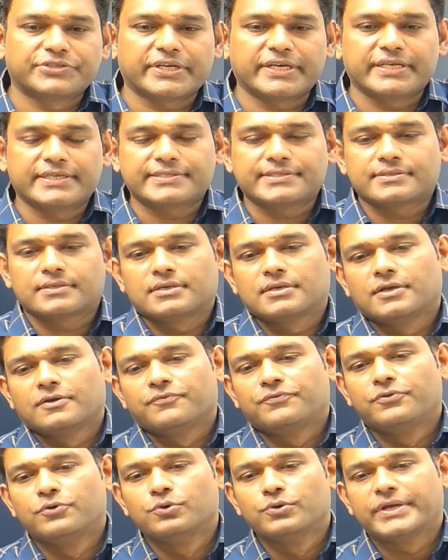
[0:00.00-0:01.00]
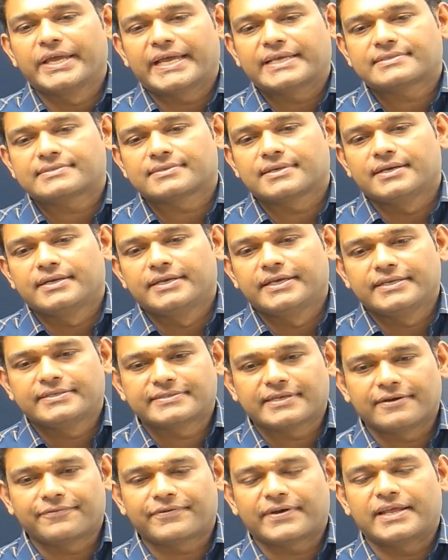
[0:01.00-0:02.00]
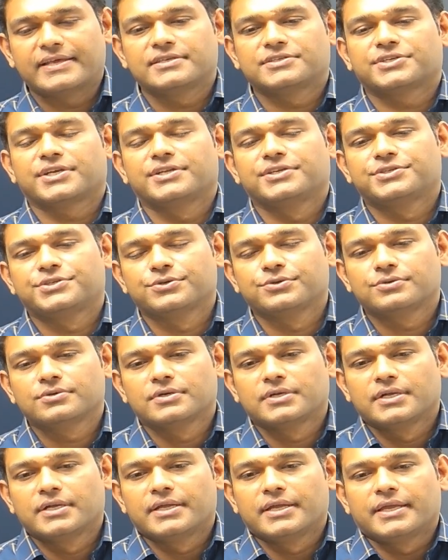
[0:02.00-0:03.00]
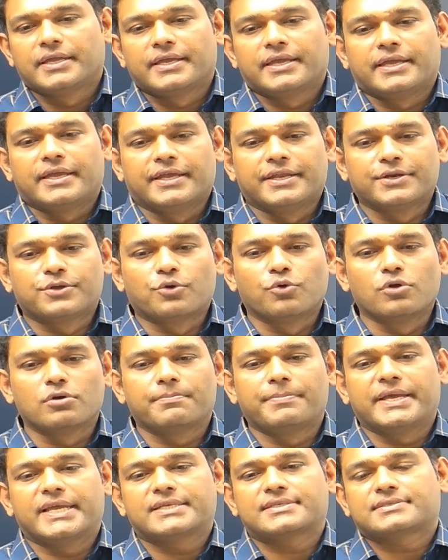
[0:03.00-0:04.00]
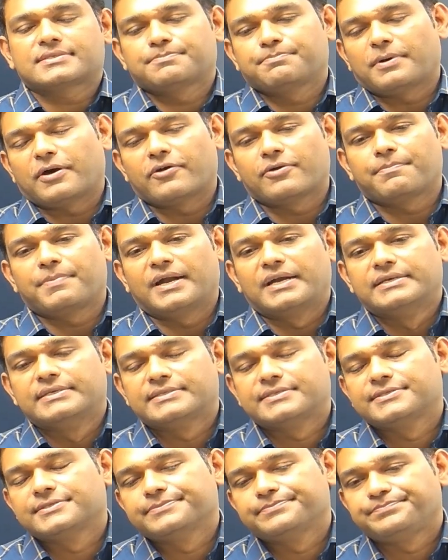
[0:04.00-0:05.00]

is flue gas desulphurisation issue in coal-based power plants.